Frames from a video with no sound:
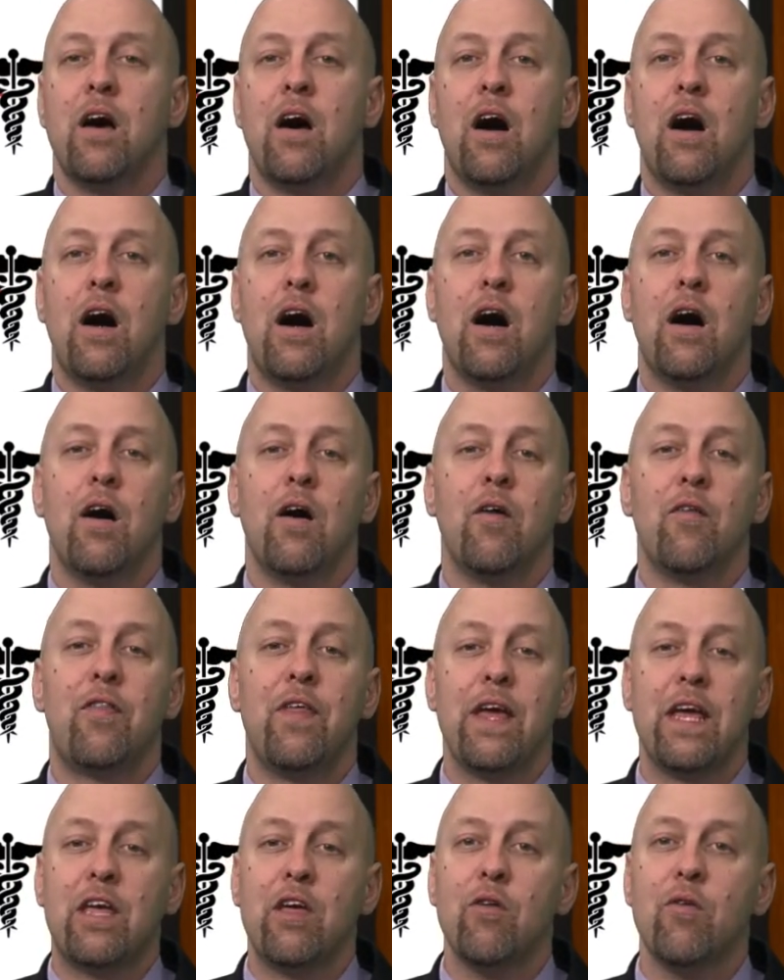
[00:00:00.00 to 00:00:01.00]
Uh,
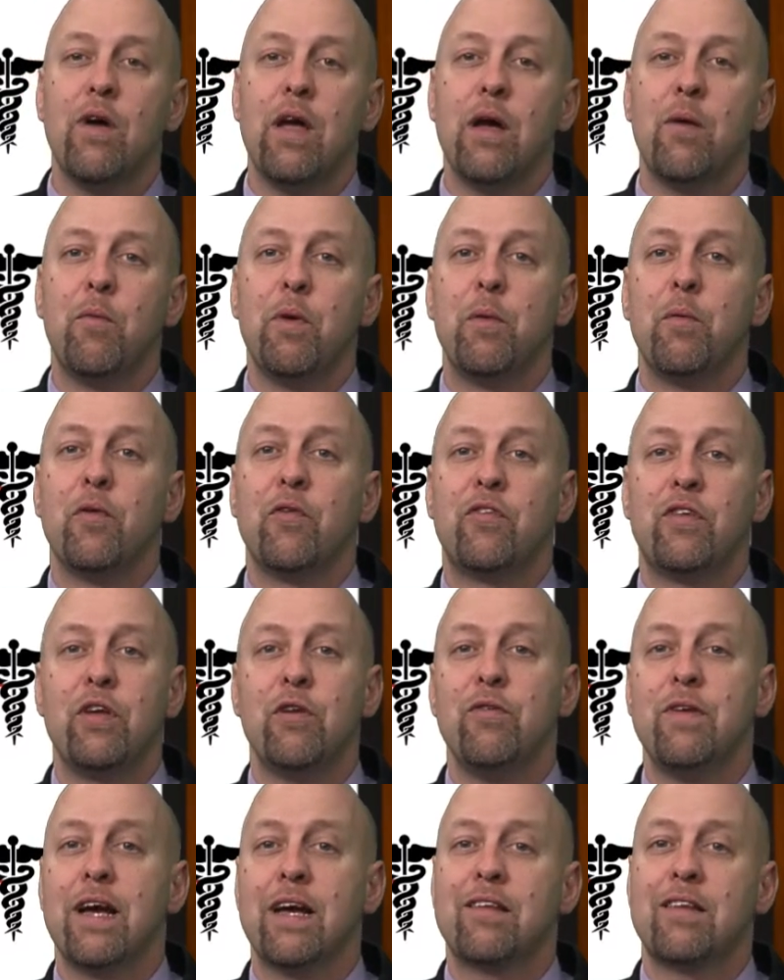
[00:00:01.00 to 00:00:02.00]
thank you, and we will see
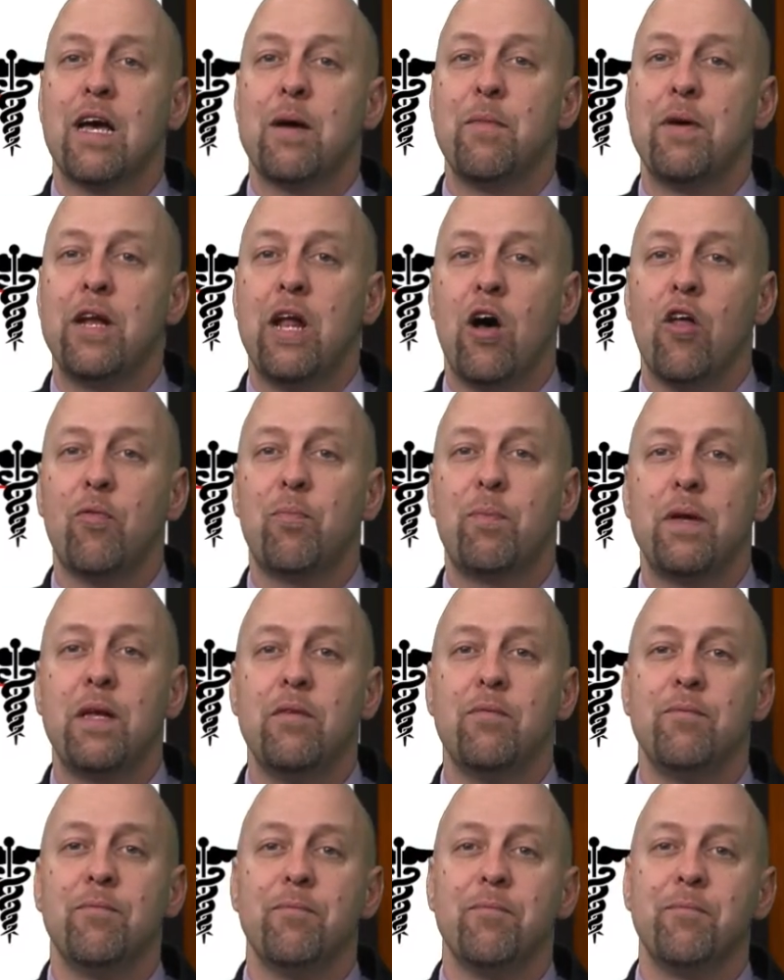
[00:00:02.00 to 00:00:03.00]
you next time on Health
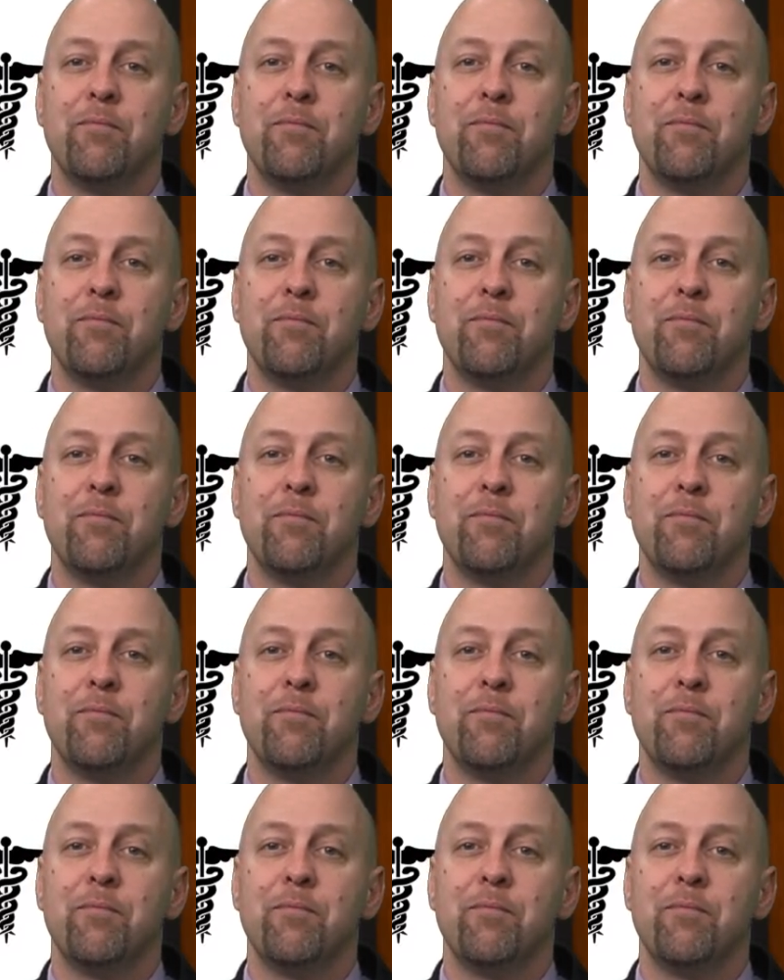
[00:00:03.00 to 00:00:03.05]
Beat.